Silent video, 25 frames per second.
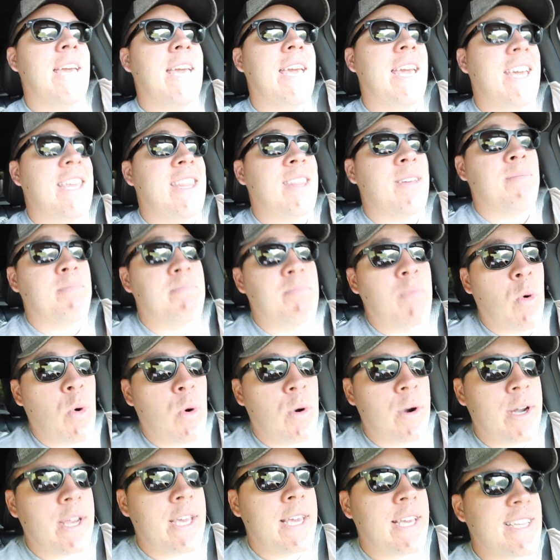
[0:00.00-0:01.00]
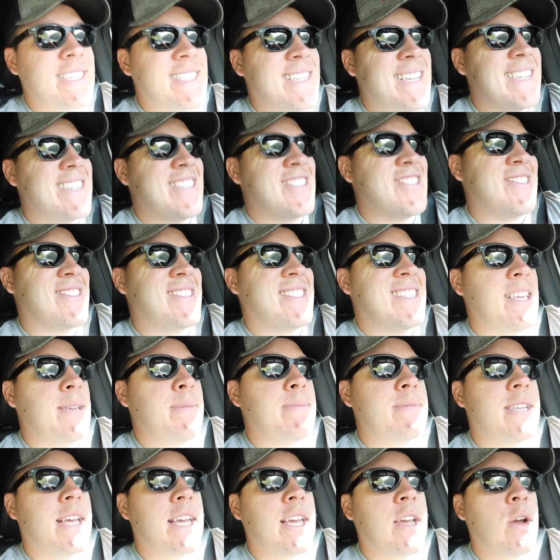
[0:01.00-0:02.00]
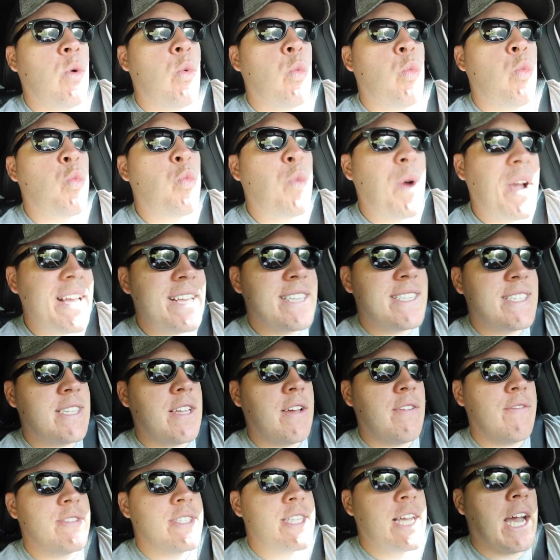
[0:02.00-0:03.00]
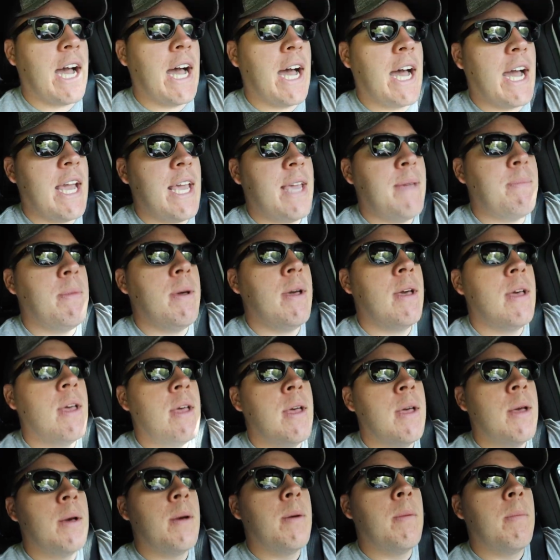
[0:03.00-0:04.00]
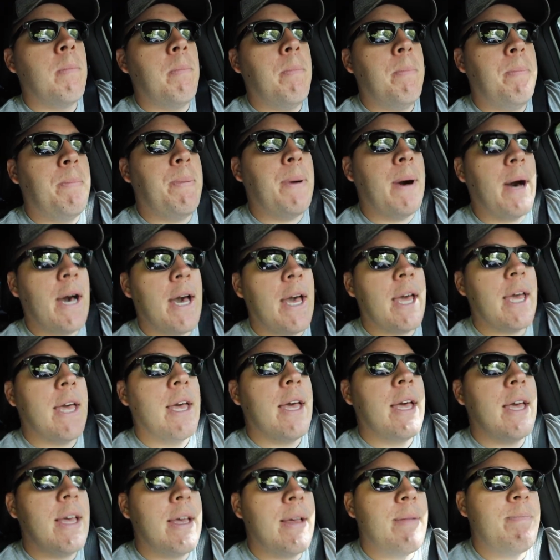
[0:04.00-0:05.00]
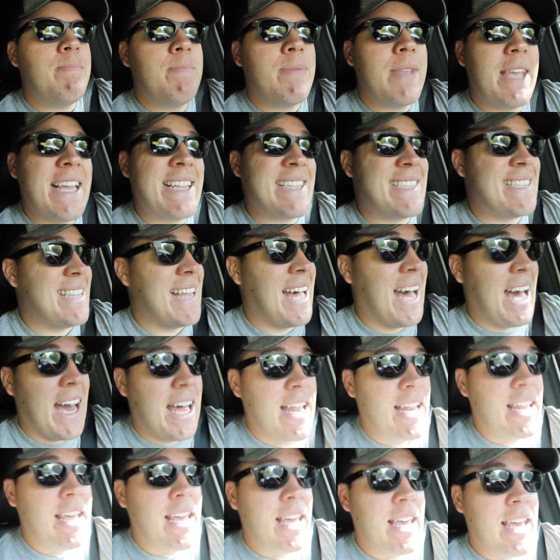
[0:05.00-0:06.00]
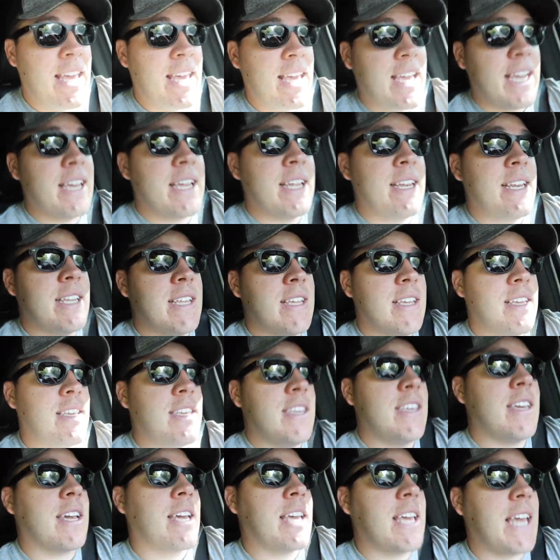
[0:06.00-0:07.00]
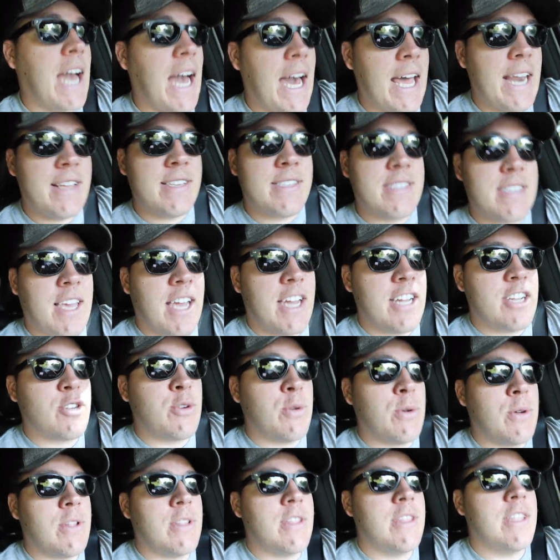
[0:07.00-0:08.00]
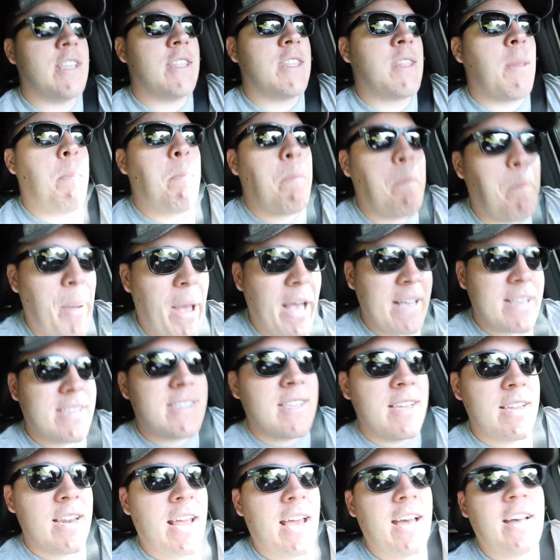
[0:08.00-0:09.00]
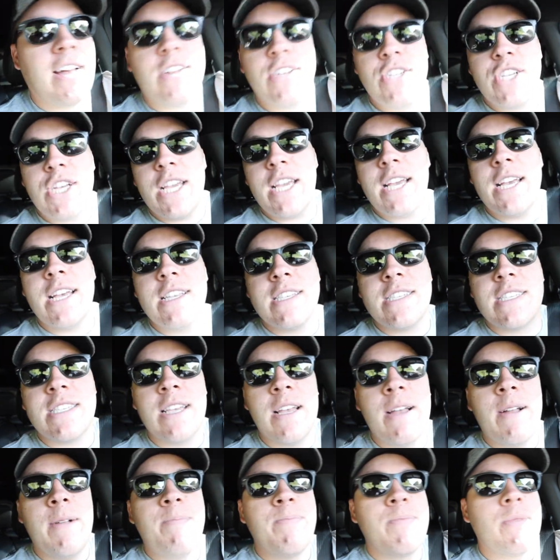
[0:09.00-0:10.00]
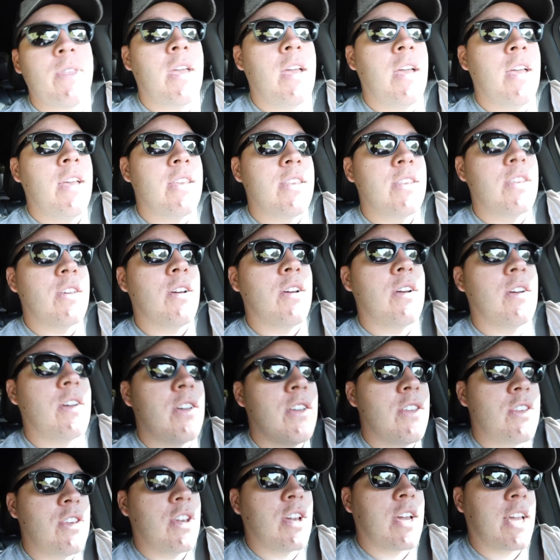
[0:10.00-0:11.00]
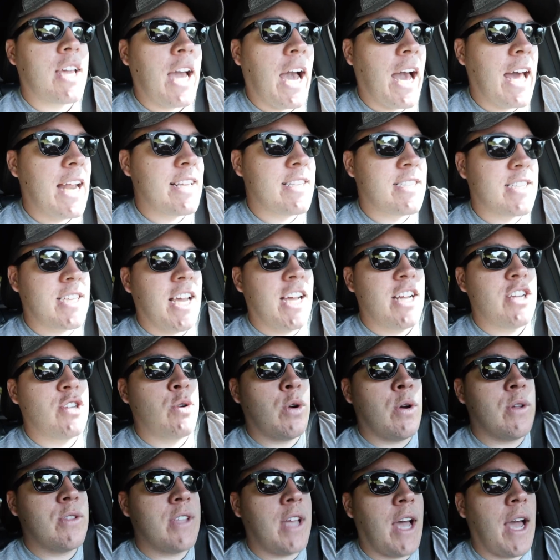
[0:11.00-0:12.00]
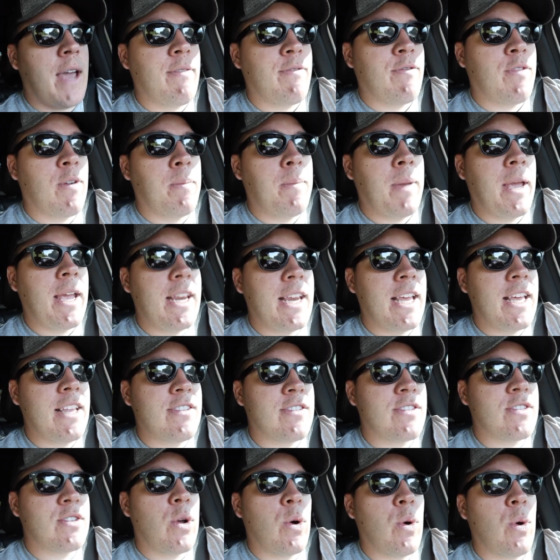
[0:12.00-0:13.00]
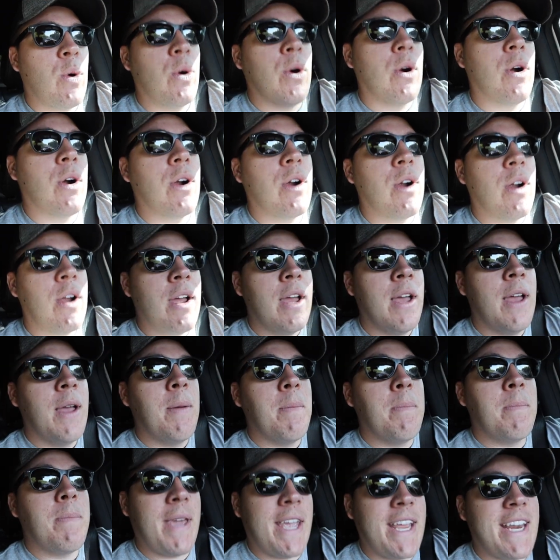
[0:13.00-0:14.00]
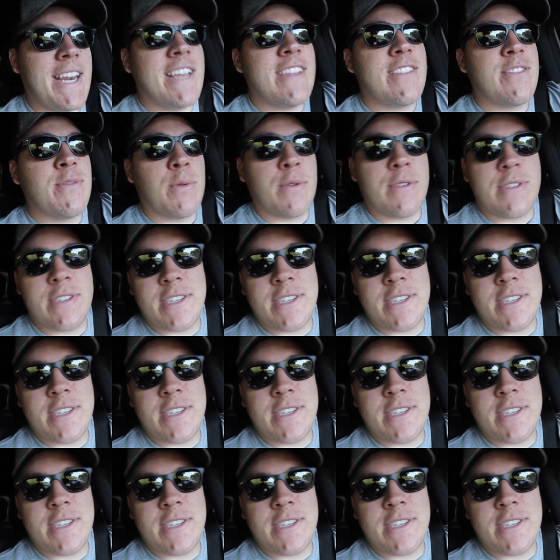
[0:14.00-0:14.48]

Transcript: in the mornings it just seems like a waste of time, but it's not. And you gotta schedule, the, the best analogy is you gotta schedule a time for maintenance or maintenance will